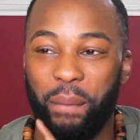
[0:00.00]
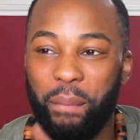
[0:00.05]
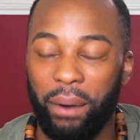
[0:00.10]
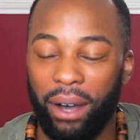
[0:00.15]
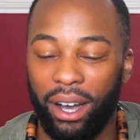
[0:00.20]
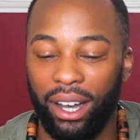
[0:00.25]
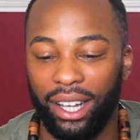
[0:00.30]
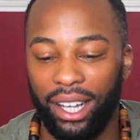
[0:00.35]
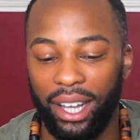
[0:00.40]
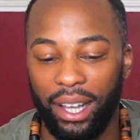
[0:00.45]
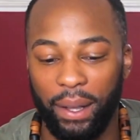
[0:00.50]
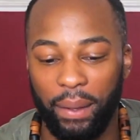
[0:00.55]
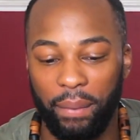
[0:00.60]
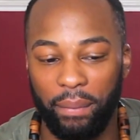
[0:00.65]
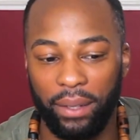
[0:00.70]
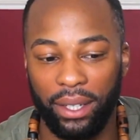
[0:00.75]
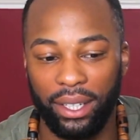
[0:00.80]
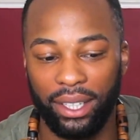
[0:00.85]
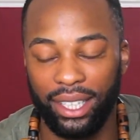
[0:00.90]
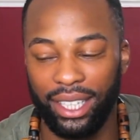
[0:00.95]
But
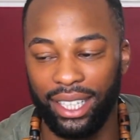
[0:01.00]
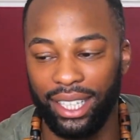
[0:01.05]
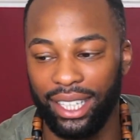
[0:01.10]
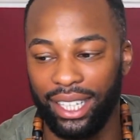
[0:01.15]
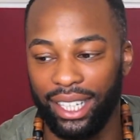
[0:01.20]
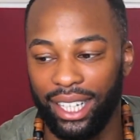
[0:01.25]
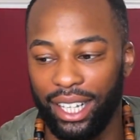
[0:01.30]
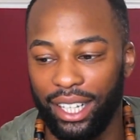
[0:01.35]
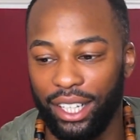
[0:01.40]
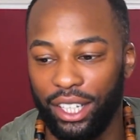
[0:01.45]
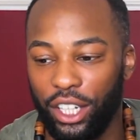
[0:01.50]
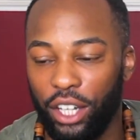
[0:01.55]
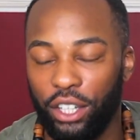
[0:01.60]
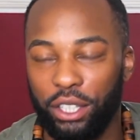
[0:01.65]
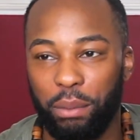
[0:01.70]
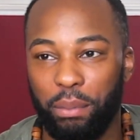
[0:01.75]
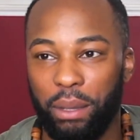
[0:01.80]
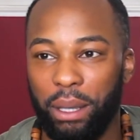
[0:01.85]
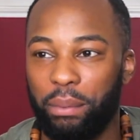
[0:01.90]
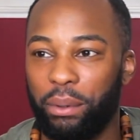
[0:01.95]

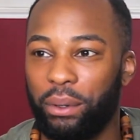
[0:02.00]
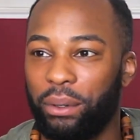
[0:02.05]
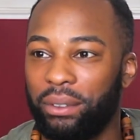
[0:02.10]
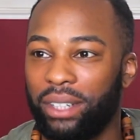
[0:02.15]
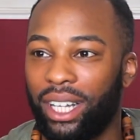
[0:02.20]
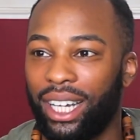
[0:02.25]
loads of people,